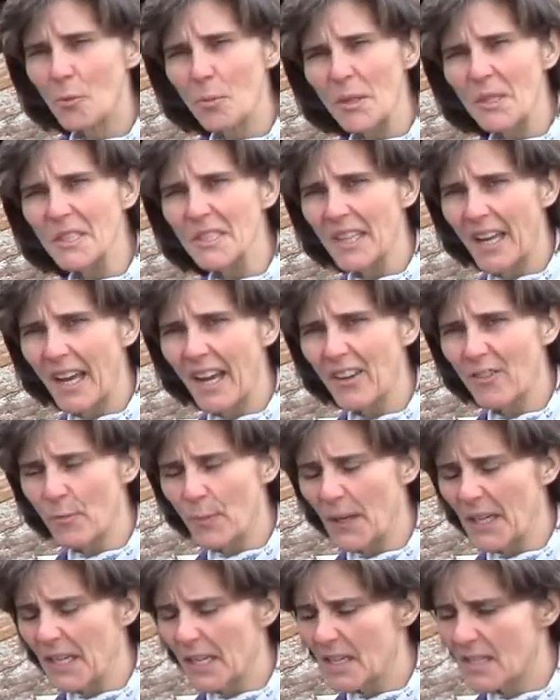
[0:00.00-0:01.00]
to be safe,
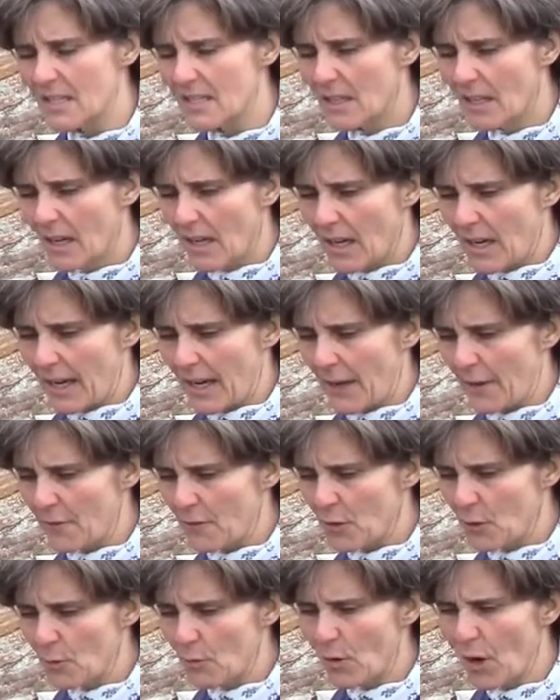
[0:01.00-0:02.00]
because if
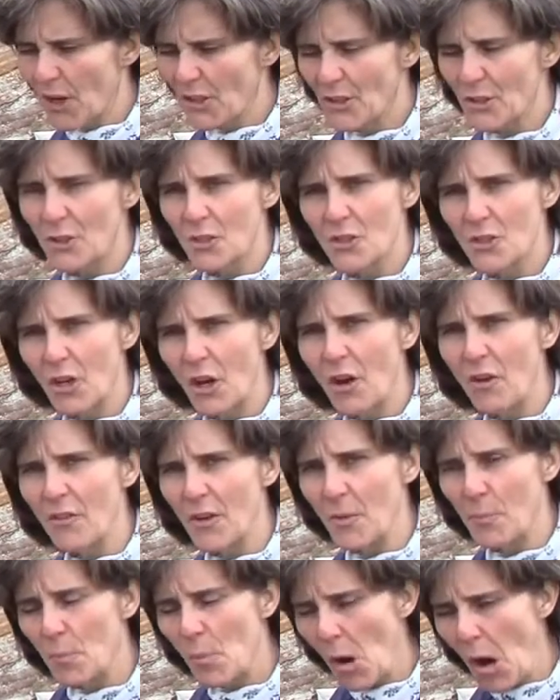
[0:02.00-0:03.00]
you run your stove
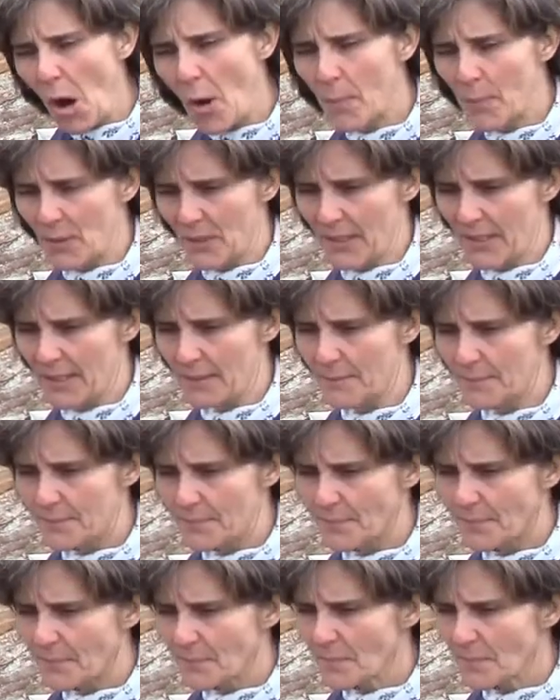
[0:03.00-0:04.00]
improperly,
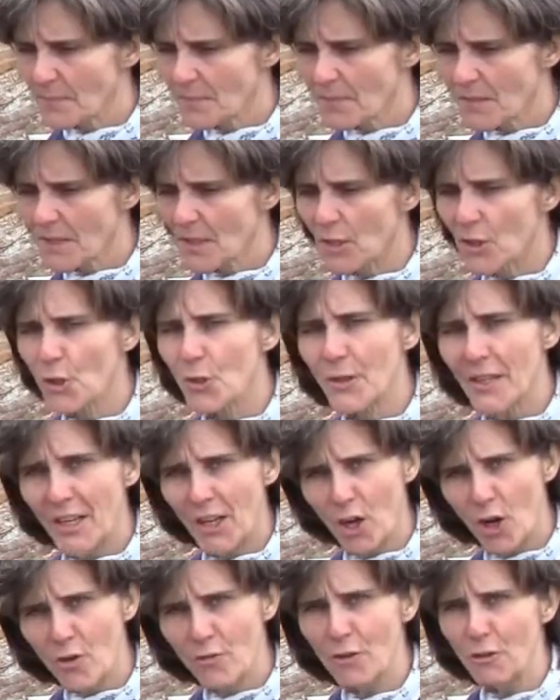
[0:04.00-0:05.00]
you can
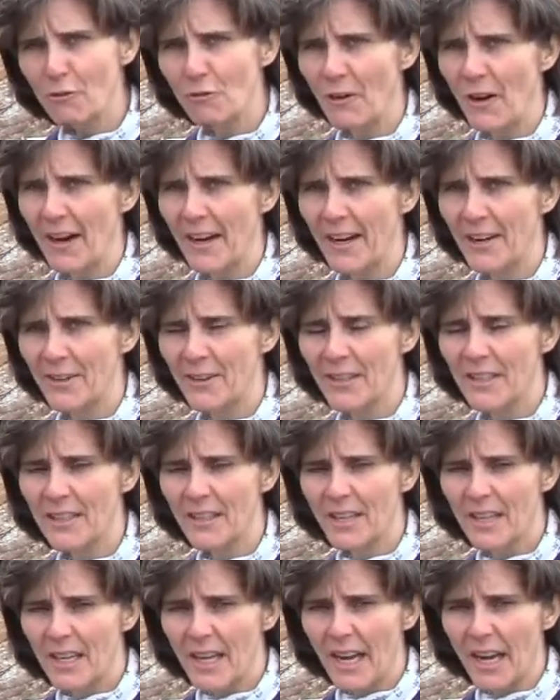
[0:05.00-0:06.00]
overfire it
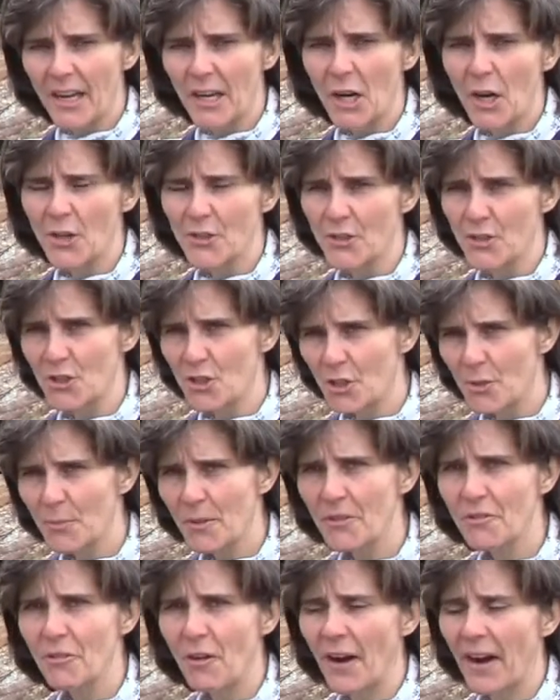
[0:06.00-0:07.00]
and cause a
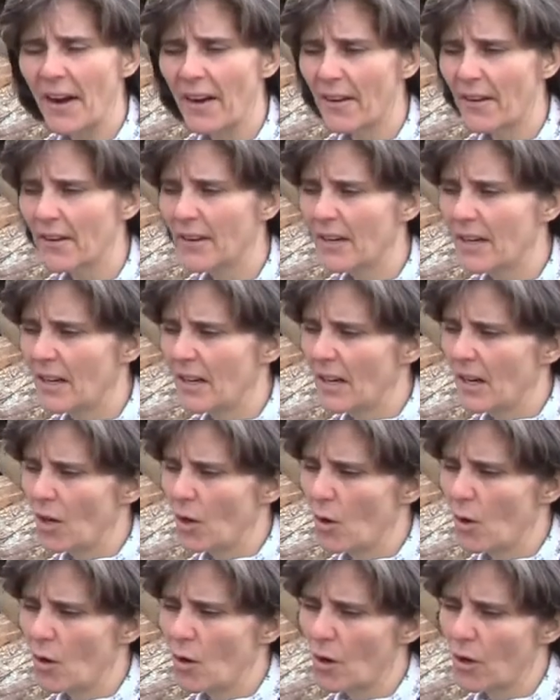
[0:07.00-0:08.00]
chimney fire.
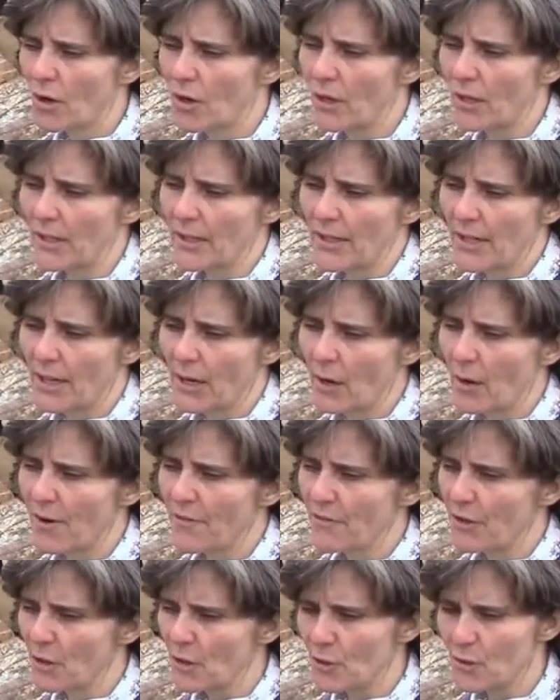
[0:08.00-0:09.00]
Or, you know,
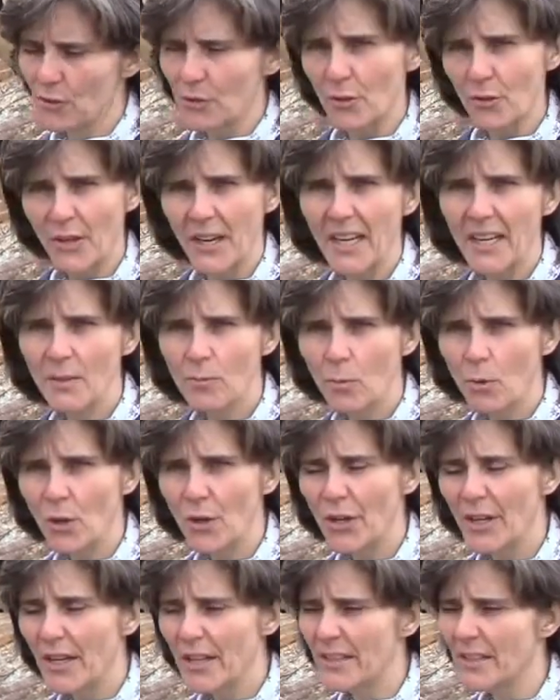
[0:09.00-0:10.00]
if you use green
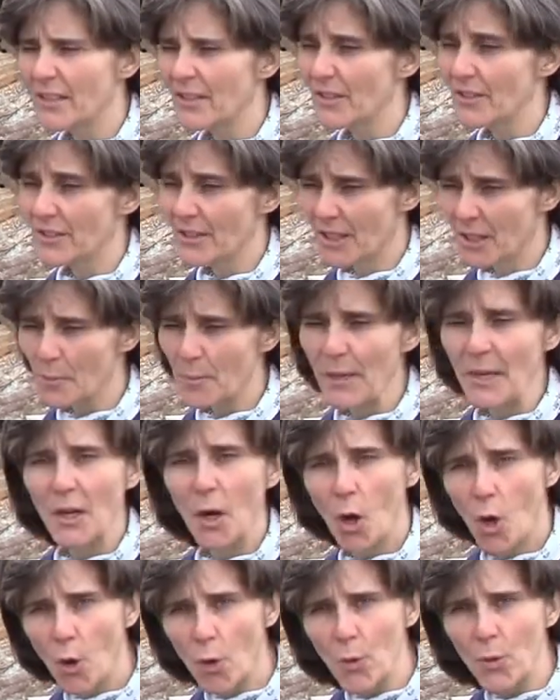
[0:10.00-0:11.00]
wood, you're going to be
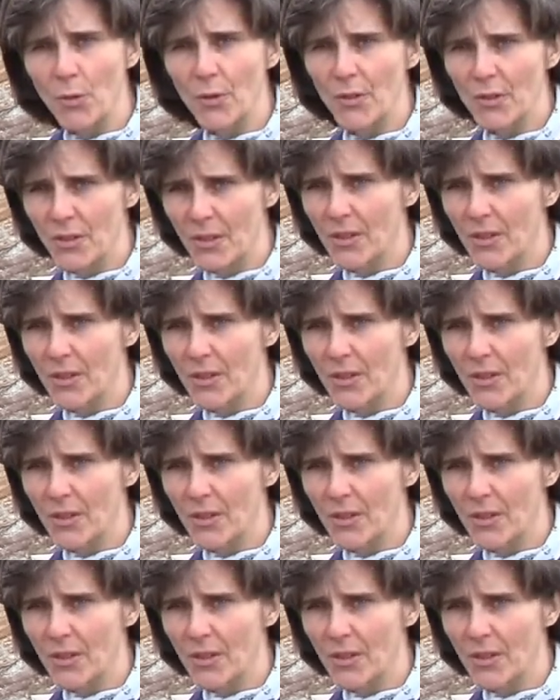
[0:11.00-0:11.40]
cold.